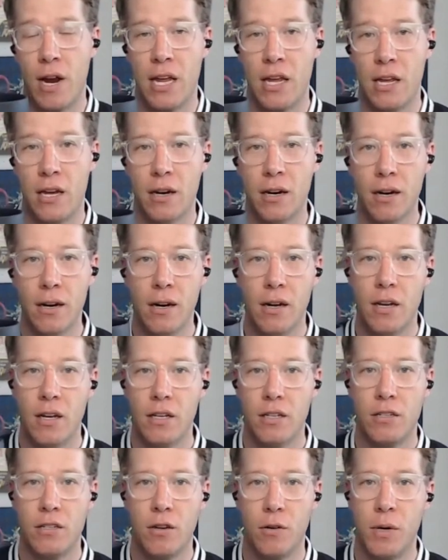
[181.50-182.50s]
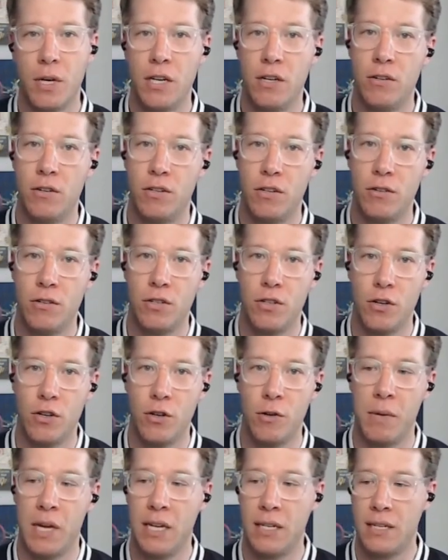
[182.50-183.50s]
right here. So when you do
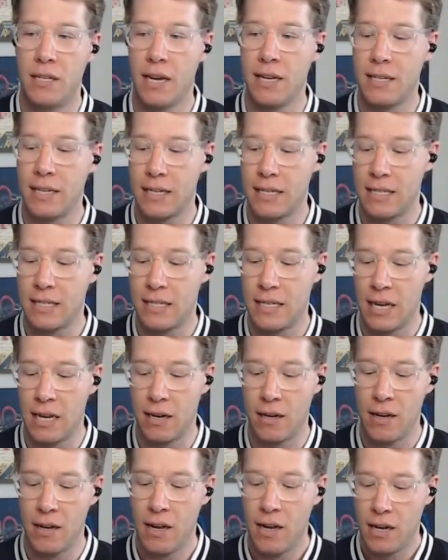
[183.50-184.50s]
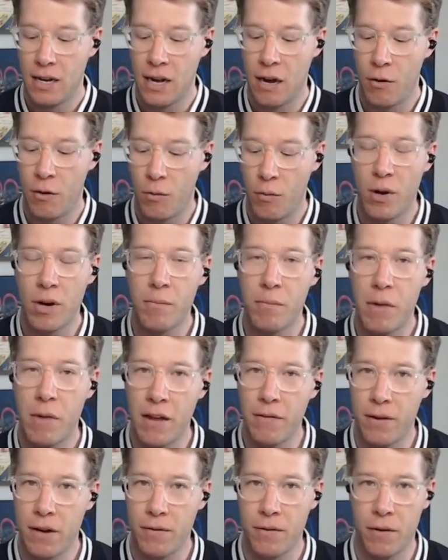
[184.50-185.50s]
zoom, it does extend. Now, one of
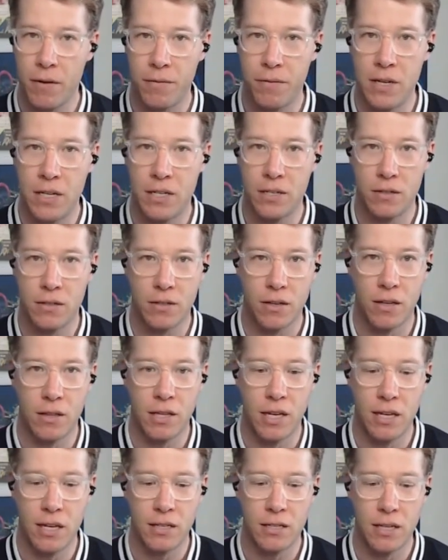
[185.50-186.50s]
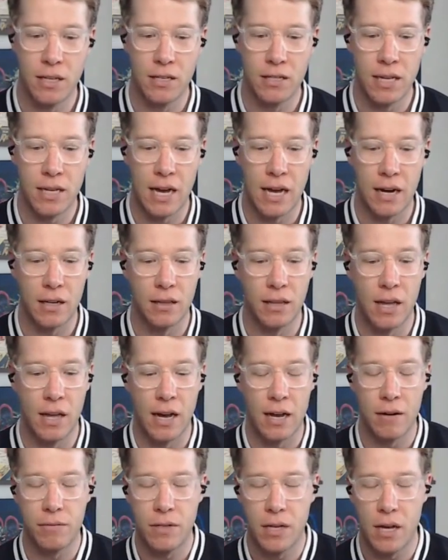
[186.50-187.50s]
my favorite features on this is that a
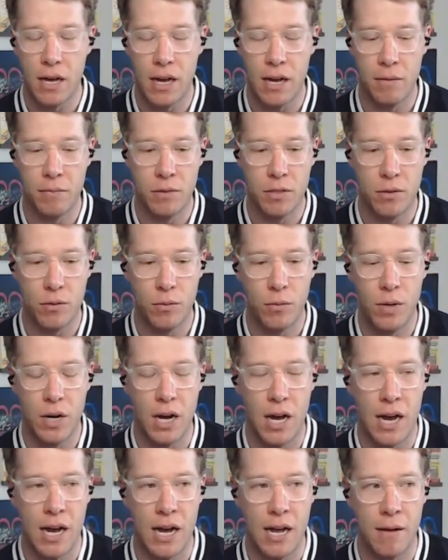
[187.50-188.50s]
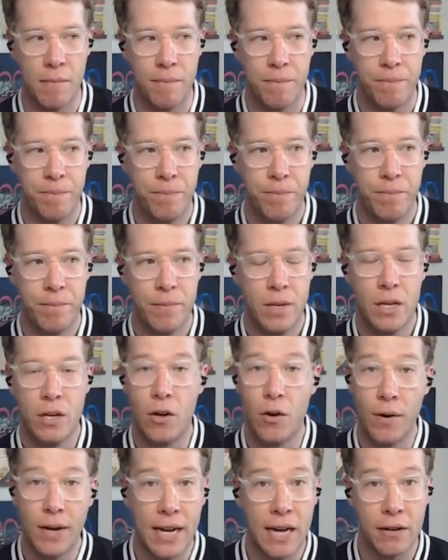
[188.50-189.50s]
lot of times when I'm
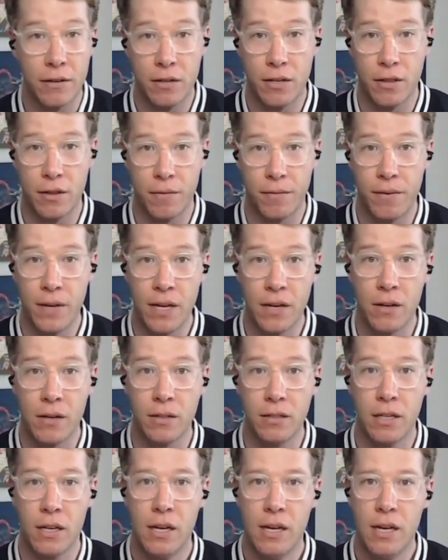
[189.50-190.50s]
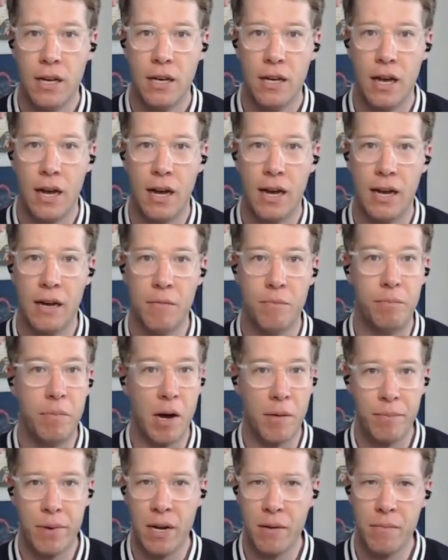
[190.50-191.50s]
going out into the field,
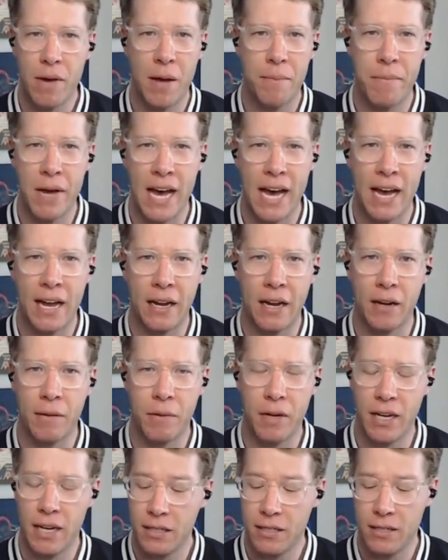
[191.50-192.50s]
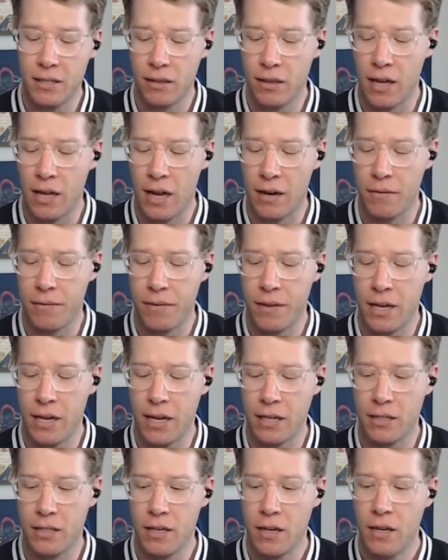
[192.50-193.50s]
bumping my bag against a lot of
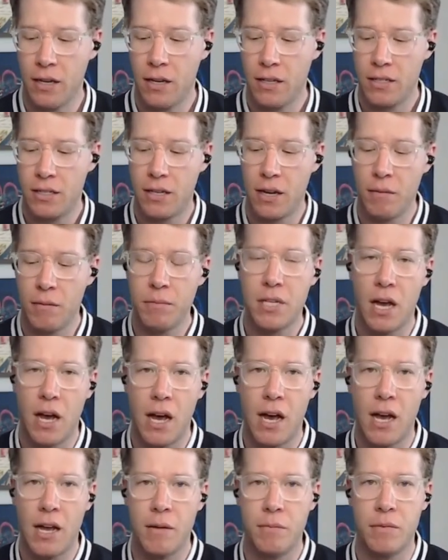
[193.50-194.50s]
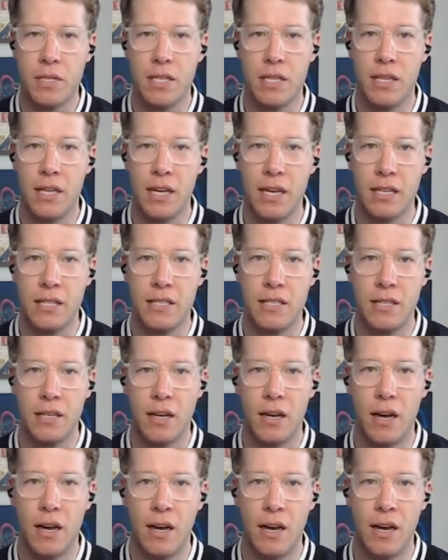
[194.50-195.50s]
things, sometimes this
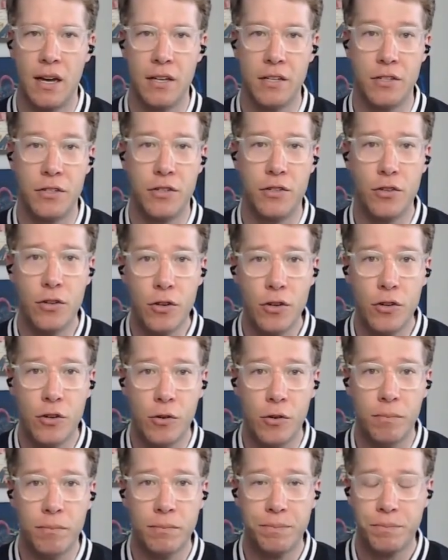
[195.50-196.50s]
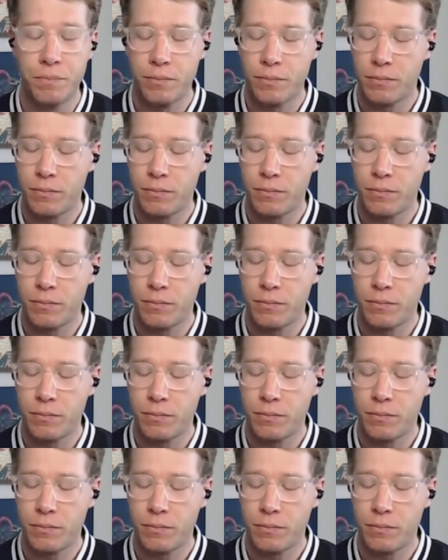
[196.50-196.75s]
zoom